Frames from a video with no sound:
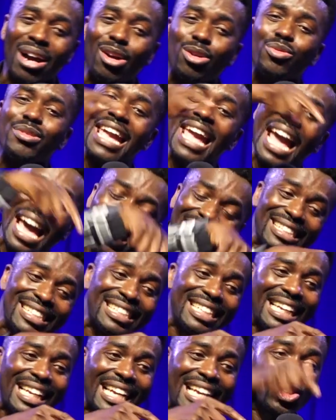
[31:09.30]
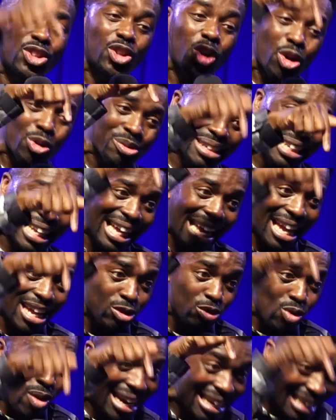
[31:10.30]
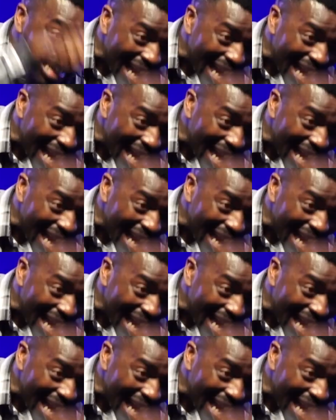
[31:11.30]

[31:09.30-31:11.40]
a reality He's currently in right